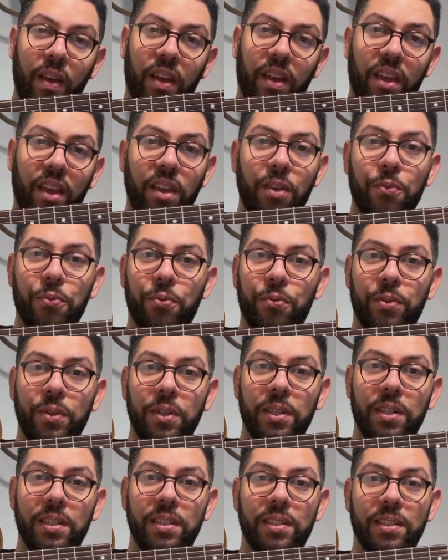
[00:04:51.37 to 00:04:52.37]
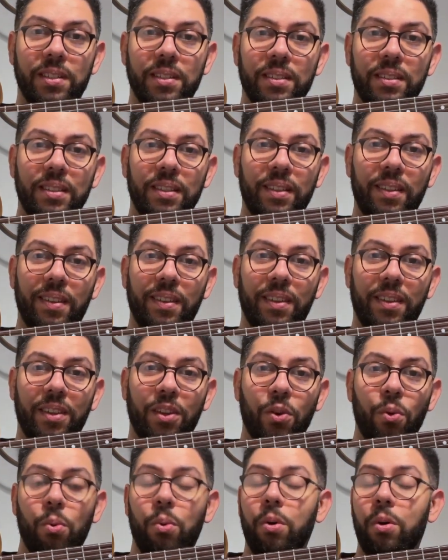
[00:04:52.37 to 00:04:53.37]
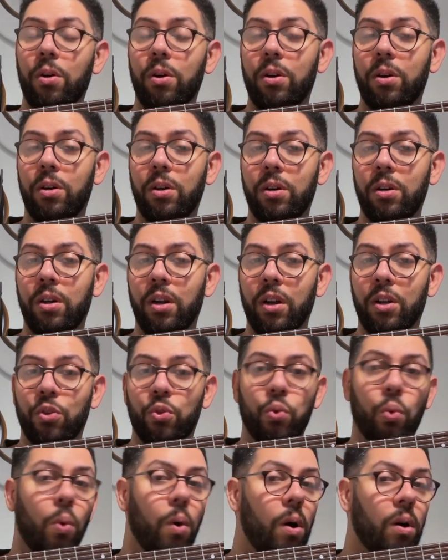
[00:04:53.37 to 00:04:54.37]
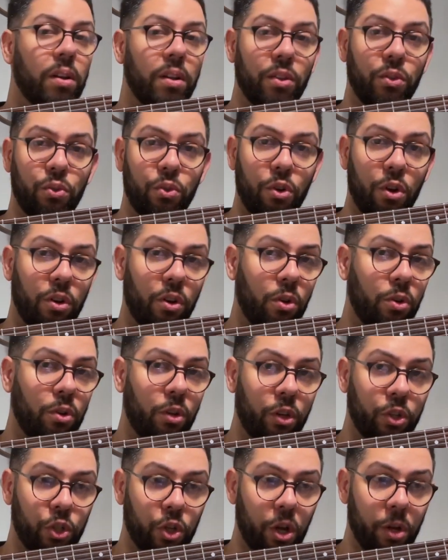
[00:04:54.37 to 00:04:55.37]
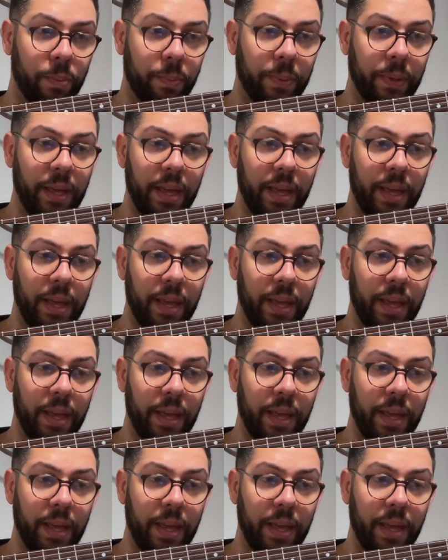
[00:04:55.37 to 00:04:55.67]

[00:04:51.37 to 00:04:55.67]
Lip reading: If you were to walk into your local shop